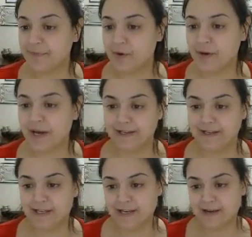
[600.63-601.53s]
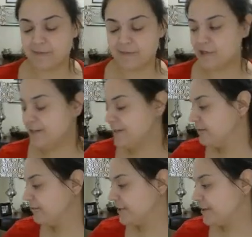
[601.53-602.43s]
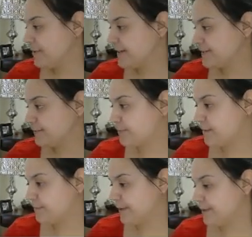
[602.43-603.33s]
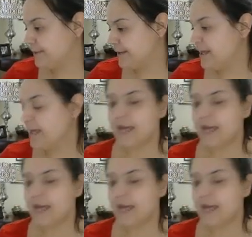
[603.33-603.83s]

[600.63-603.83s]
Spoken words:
Okay, I'm trying to think of what a possible problem can be.